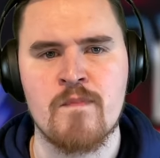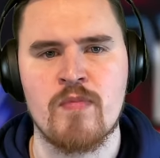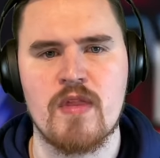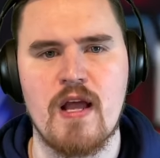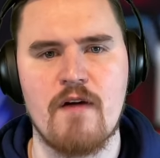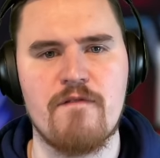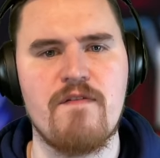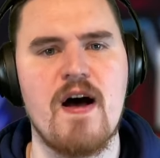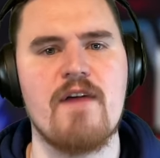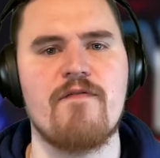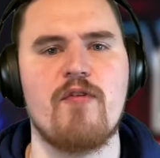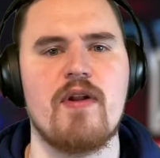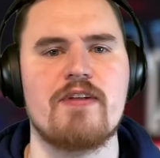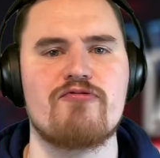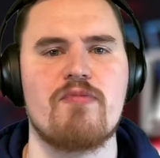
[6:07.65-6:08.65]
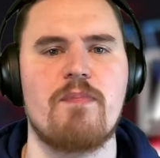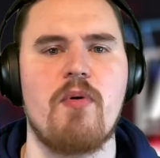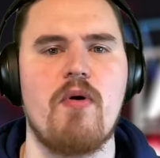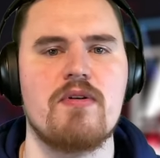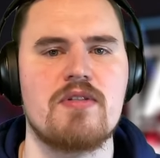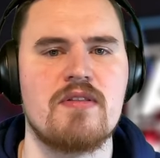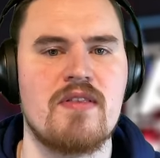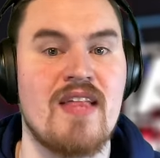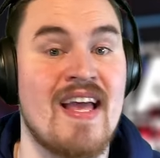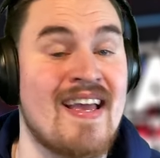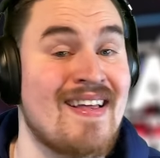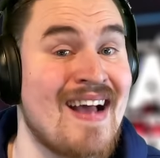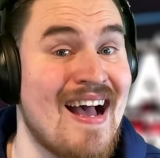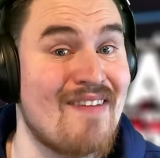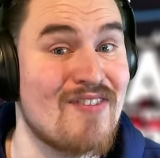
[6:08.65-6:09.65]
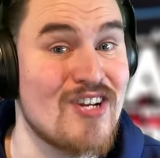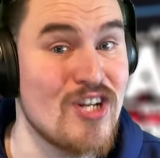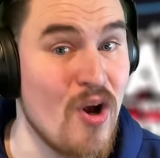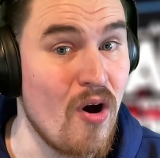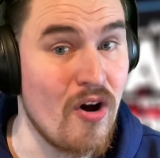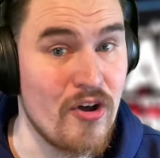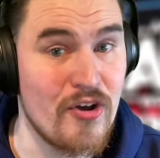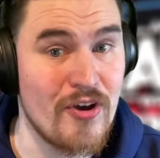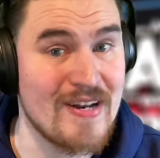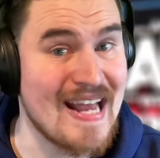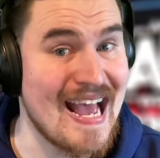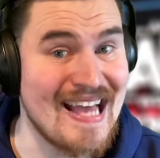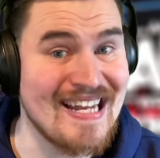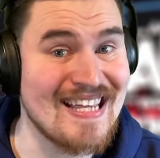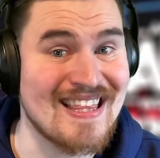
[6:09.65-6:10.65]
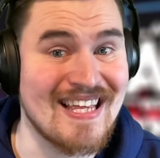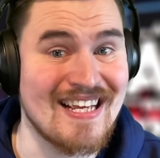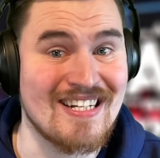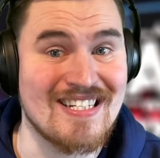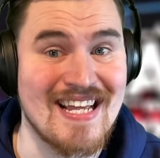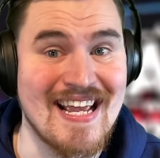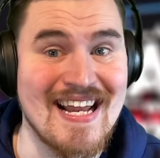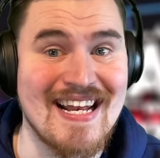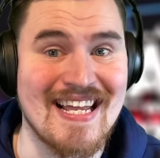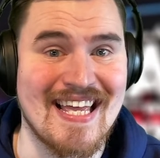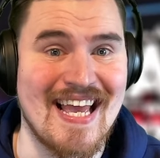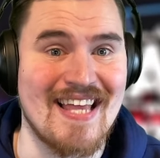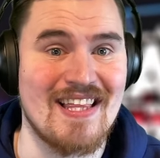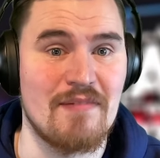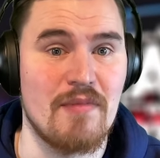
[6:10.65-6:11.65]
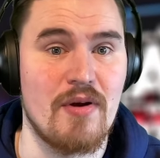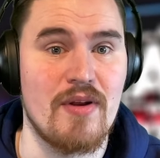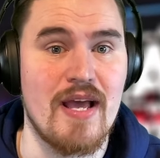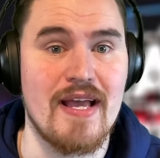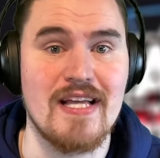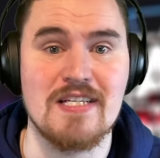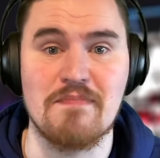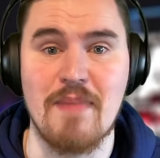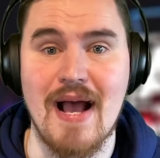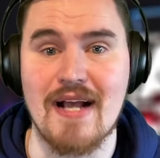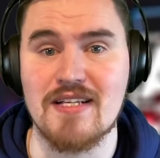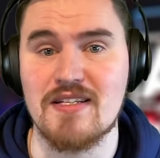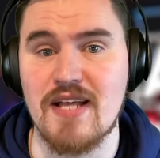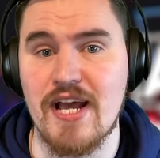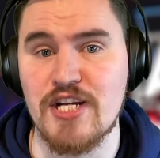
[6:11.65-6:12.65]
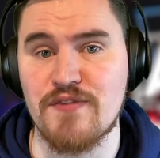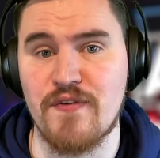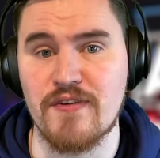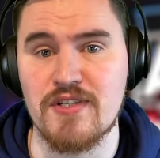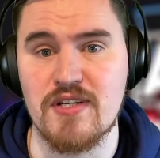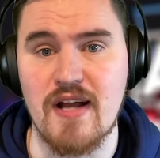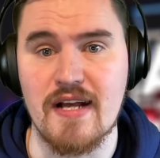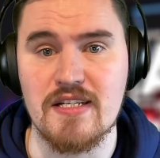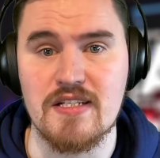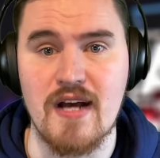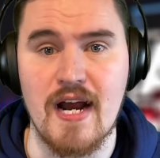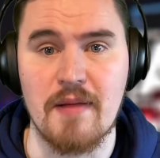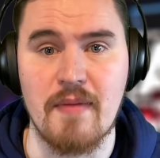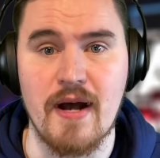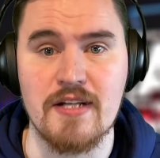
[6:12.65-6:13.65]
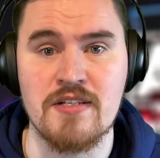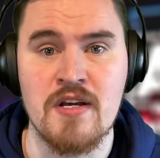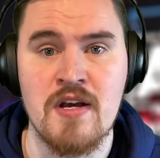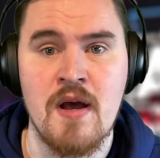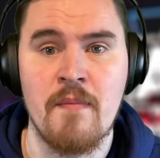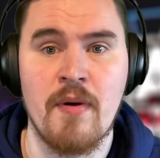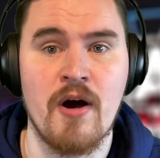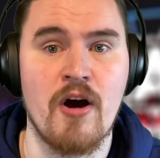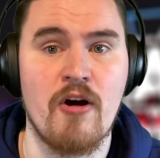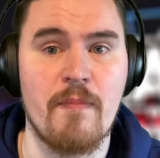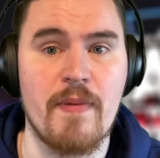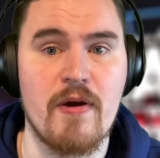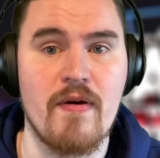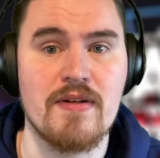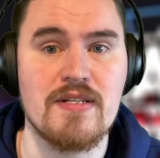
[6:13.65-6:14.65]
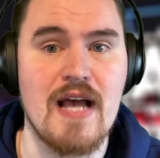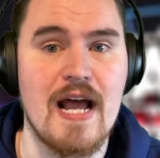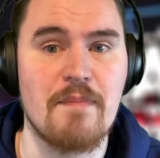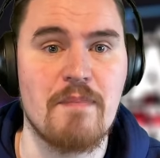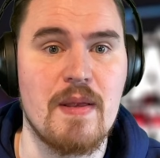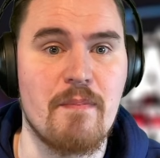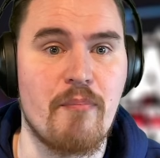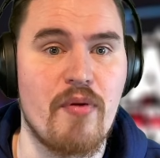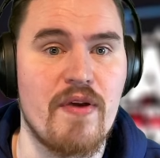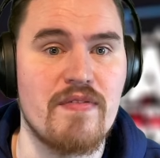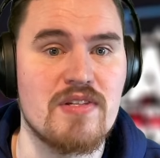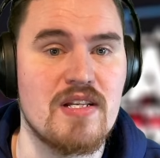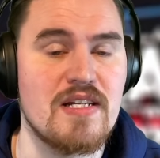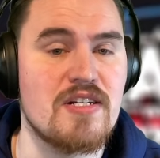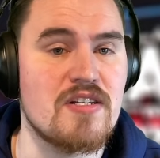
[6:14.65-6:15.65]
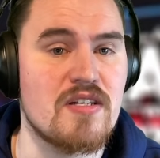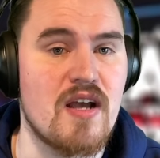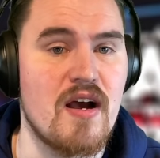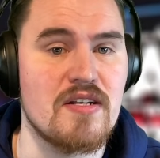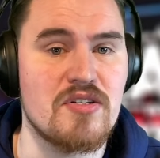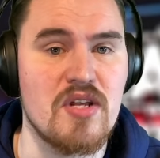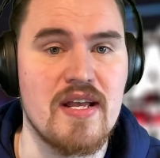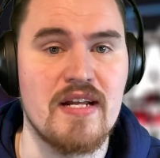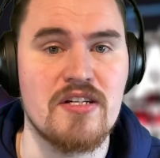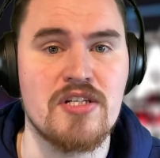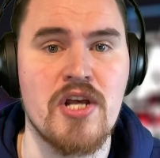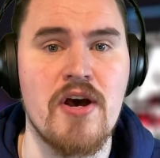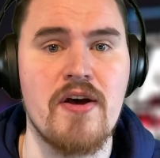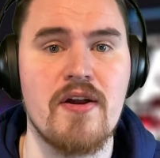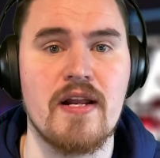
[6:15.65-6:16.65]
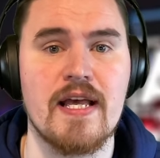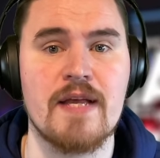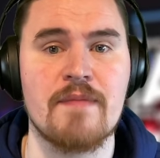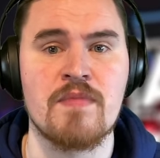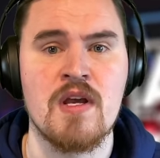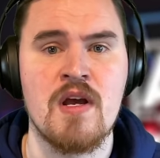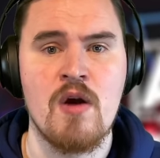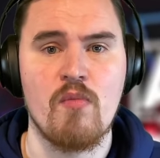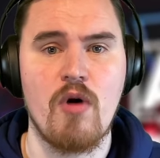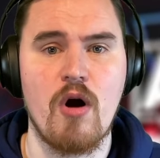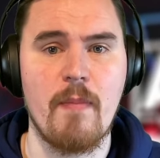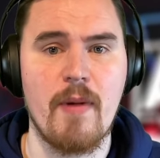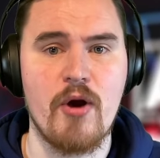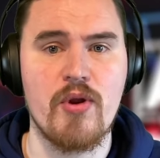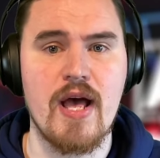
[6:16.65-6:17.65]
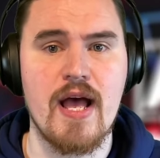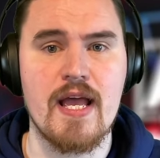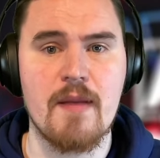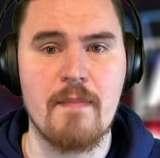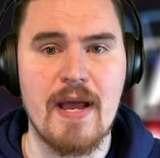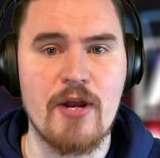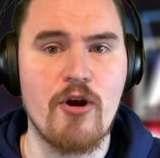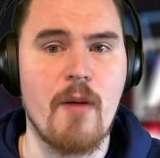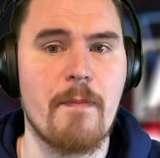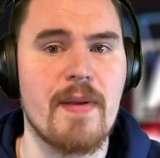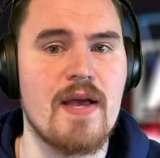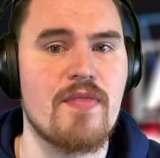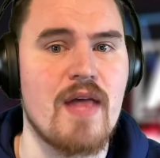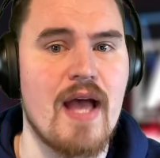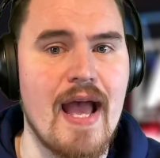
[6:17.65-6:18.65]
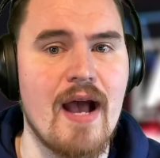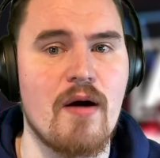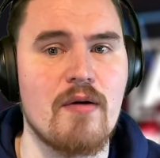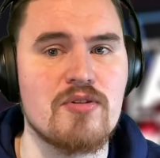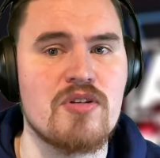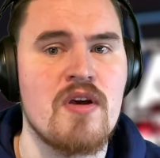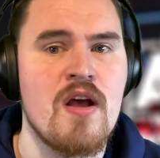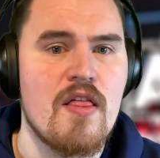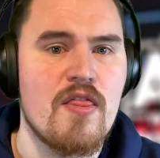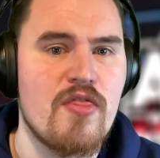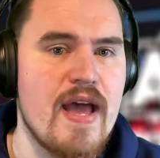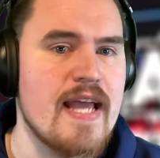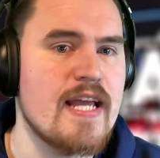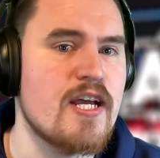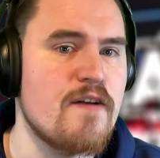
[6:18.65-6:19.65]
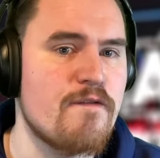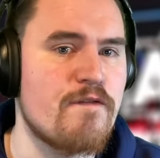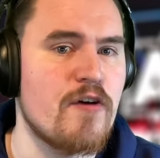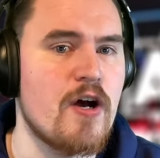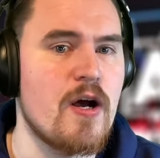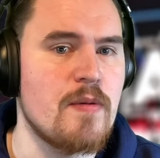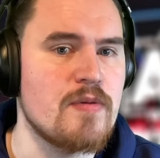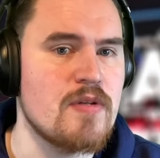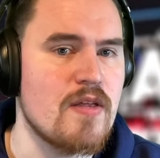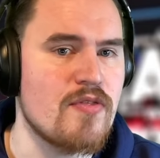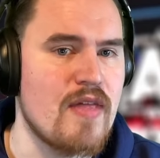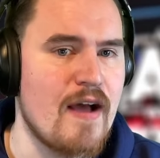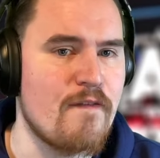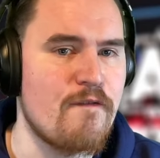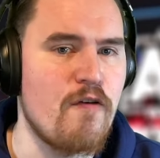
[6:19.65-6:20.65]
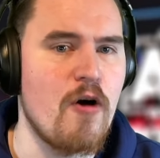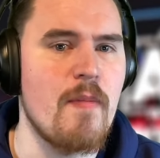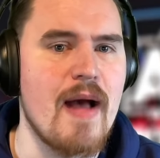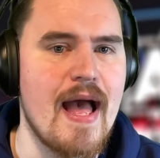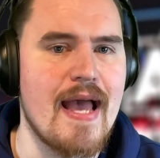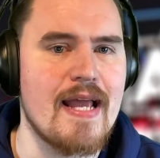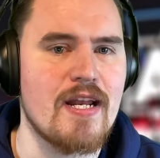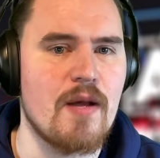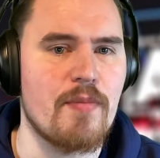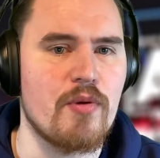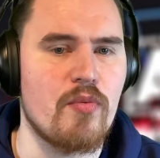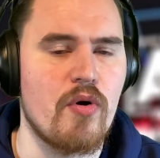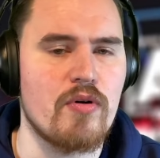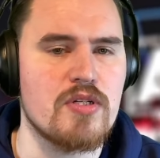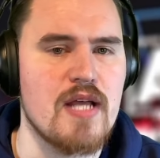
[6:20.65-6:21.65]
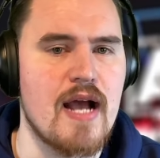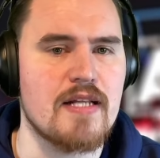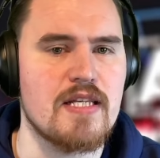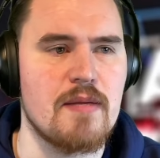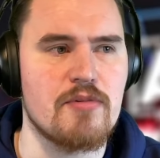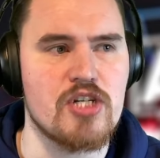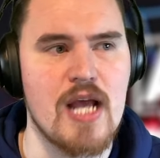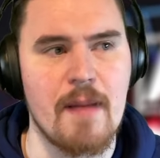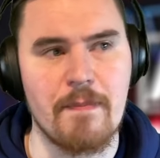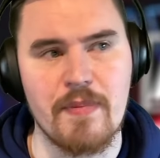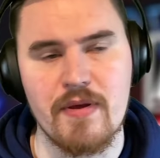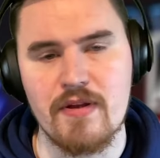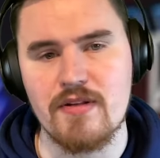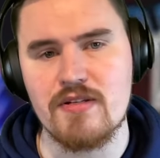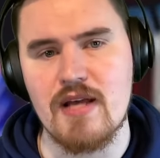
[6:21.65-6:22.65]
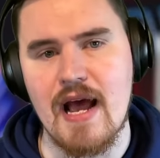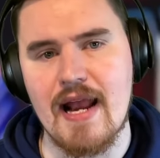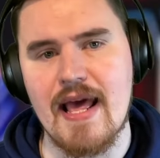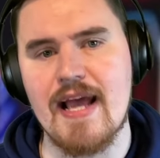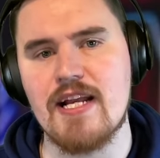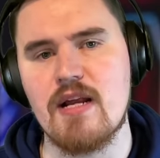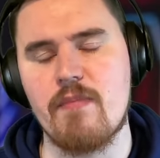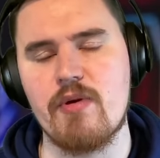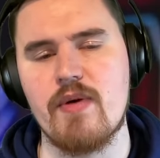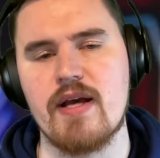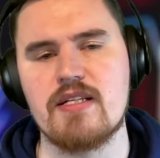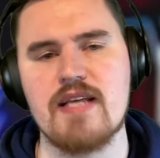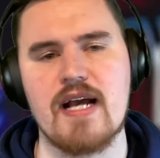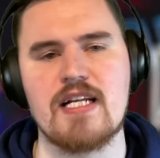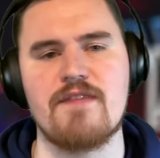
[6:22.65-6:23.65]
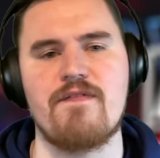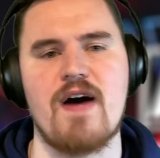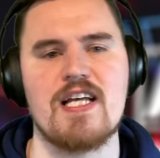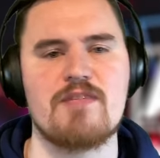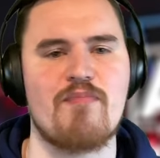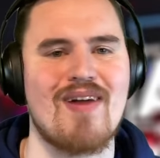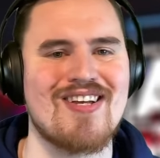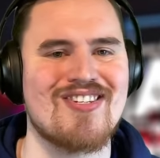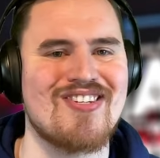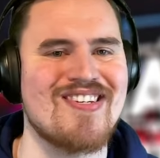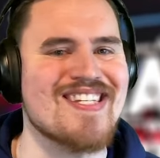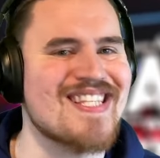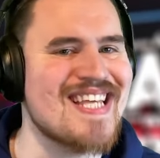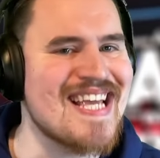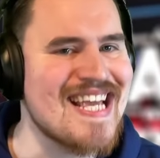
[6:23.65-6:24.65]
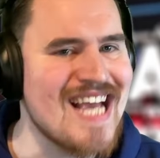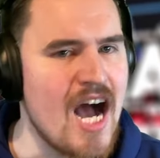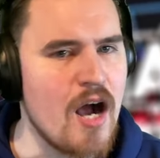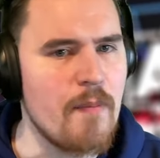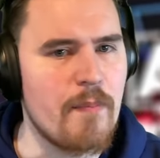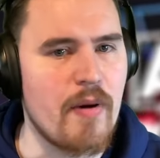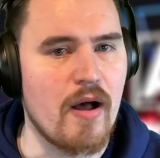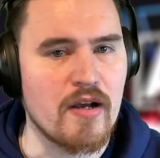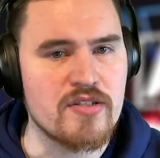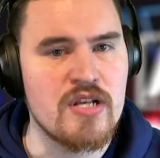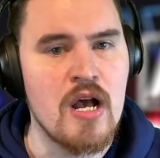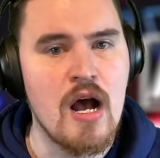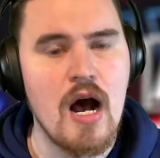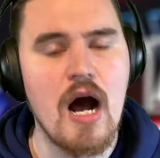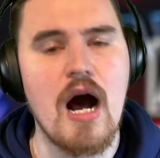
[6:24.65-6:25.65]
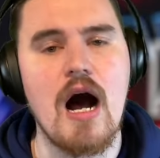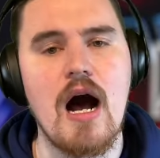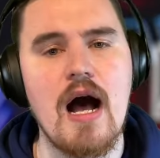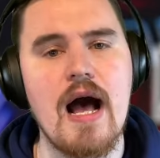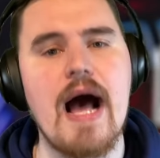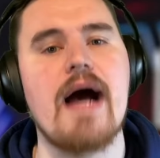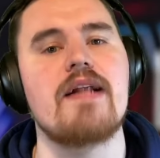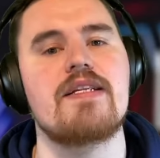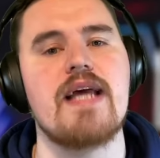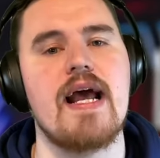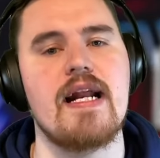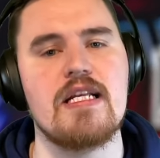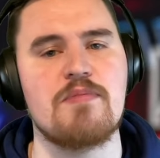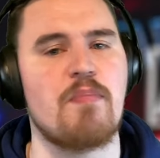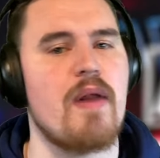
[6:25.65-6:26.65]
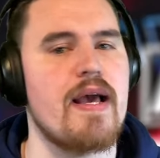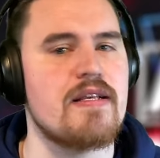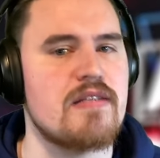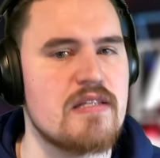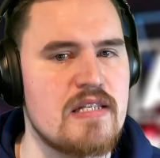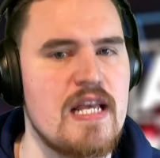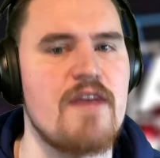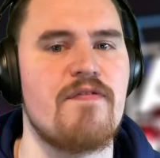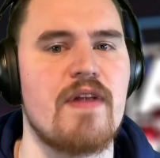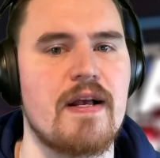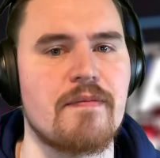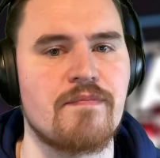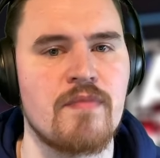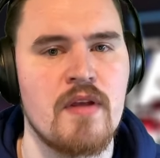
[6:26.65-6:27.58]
Now, Fightful is reporting they have not heard anything to indicate that Moné is backstage for tonight's Dynamite, but her appearance had been previously discussed internally. While Moné may not be in the house, they confirmed that former AEW World Tag Team Champions and AEW Executive Vice Presidents, the Young Bucks, are at Daly's Place this evening.